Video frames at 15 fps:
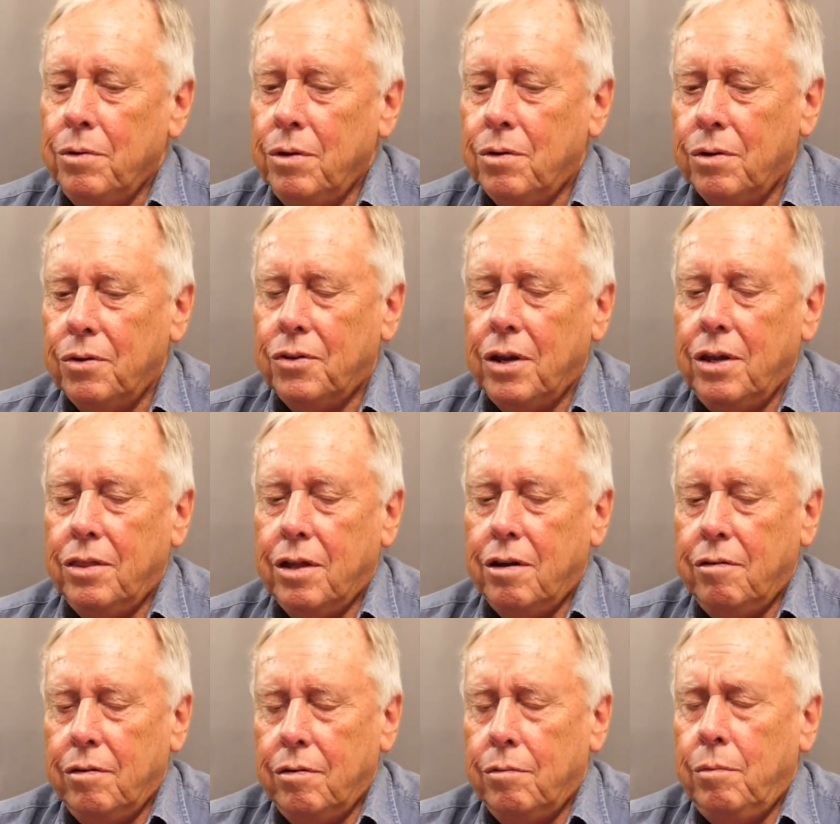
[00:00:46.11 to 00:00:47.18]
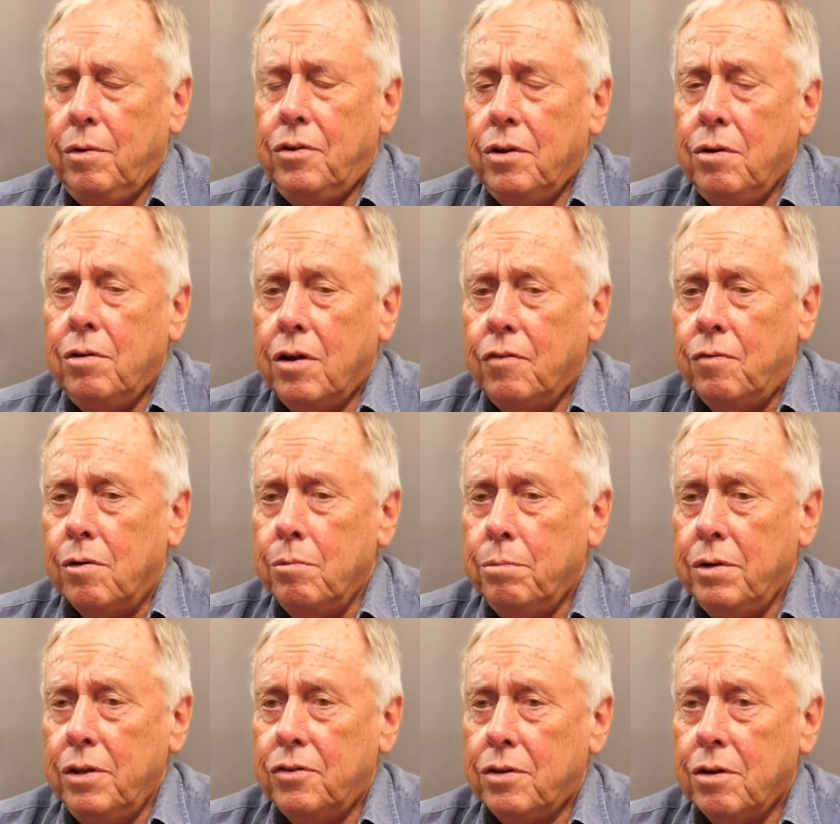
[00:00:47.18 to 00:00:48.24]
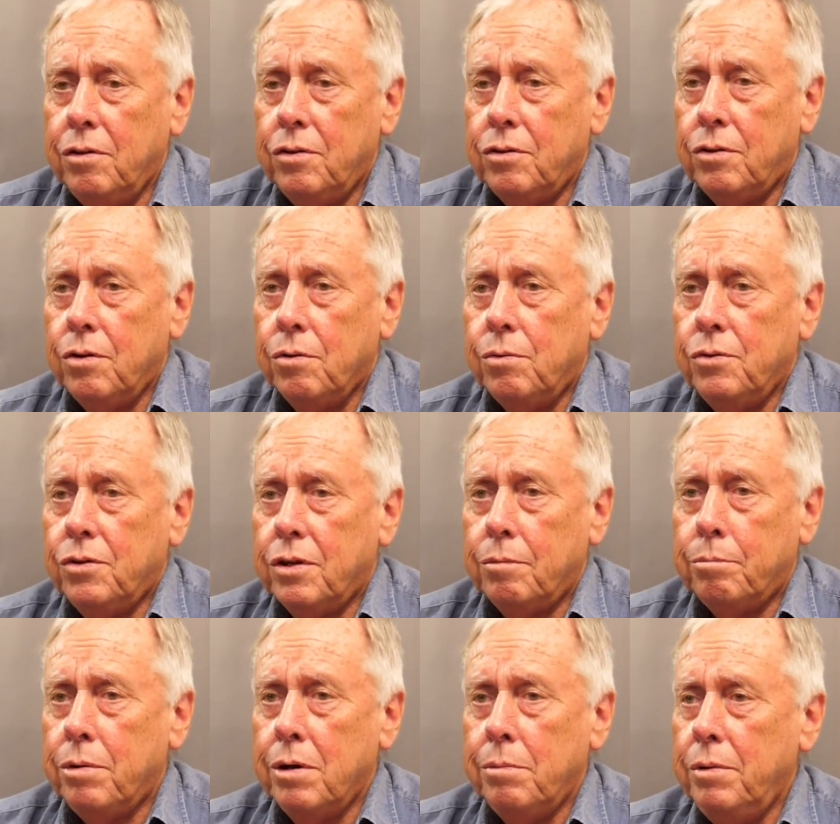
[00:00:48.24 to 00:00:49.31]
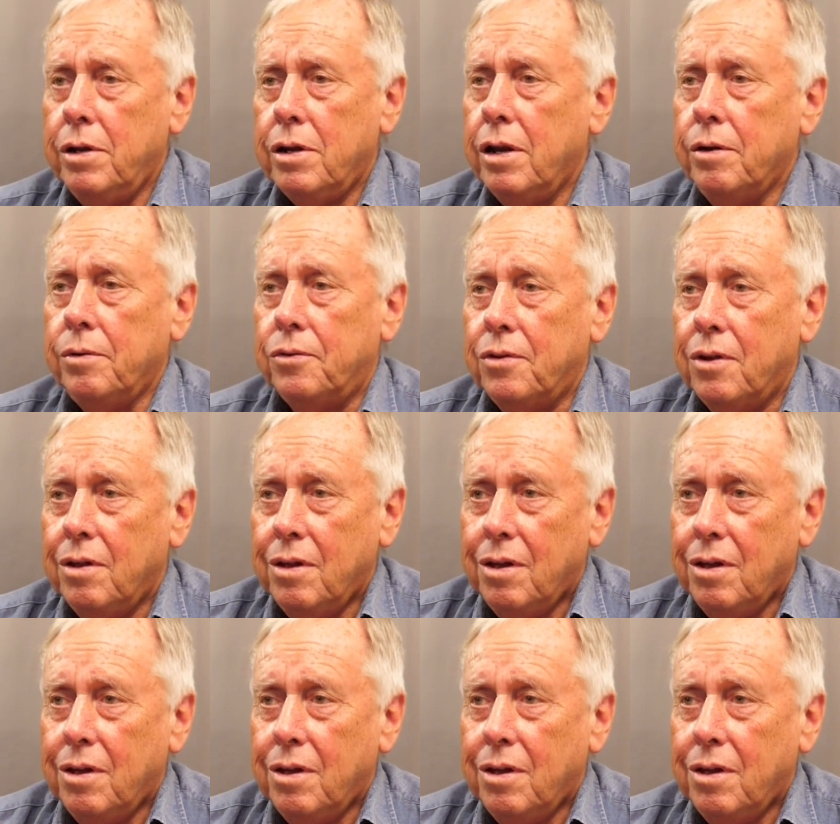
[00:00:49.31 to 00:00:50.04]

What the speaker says: You could say that we do have one, but it's got its doors permanently closed.